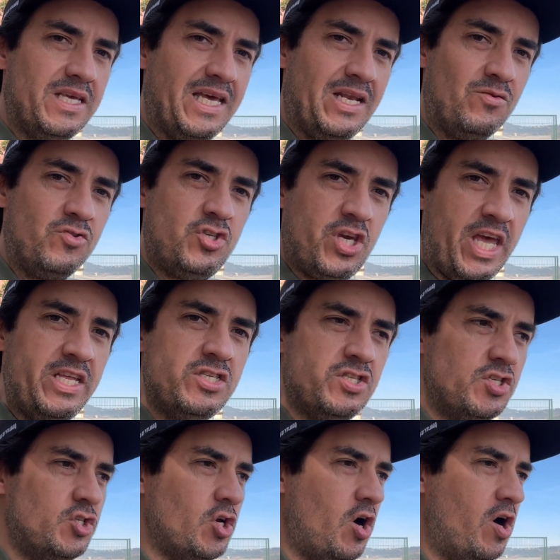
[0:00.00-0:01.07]
It'll change
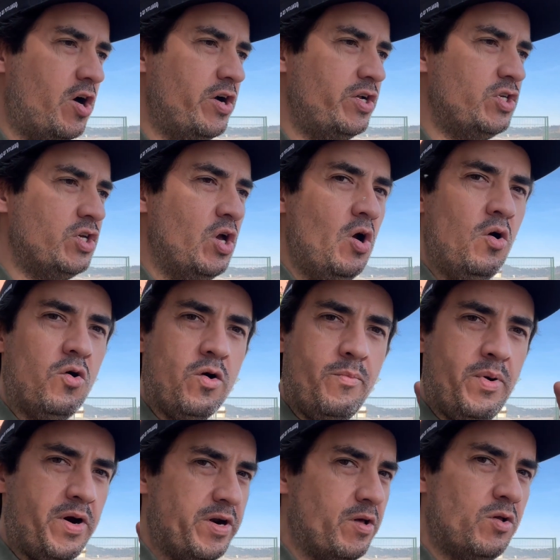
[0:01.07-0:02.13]
the charge or
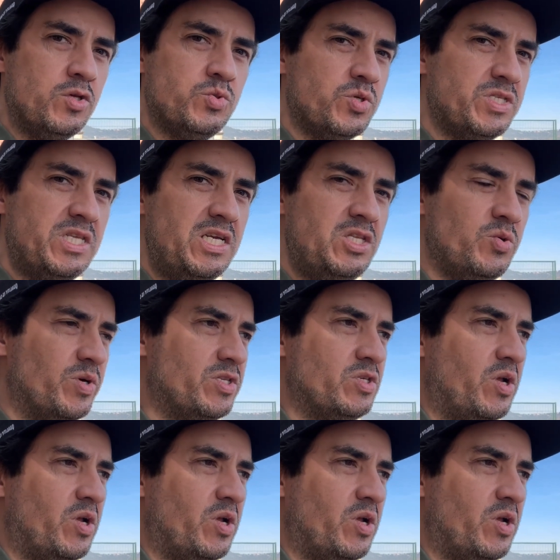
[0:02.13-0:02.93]
particles will stick to it.